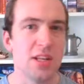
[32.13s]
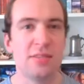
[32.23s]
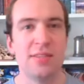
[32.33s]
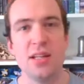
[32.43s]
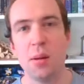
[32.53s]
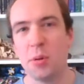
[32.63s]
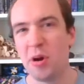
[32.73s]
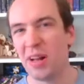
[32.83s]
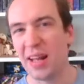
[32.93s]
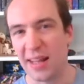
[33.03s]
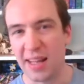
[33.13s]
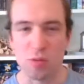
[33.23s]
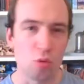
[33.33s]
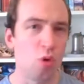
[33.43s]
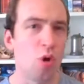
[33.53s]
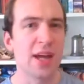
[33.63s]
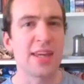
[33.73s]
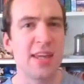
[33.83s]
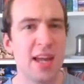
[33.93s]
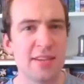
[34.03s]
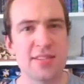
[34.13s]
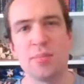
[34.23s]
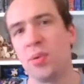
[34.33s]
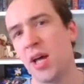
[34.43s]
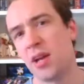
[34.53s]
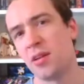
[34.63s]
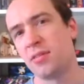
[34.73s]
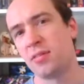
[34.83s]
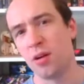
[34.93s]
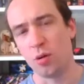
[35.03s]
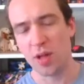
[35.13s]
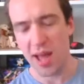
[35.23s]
CWL Elite war against Blood and Soul,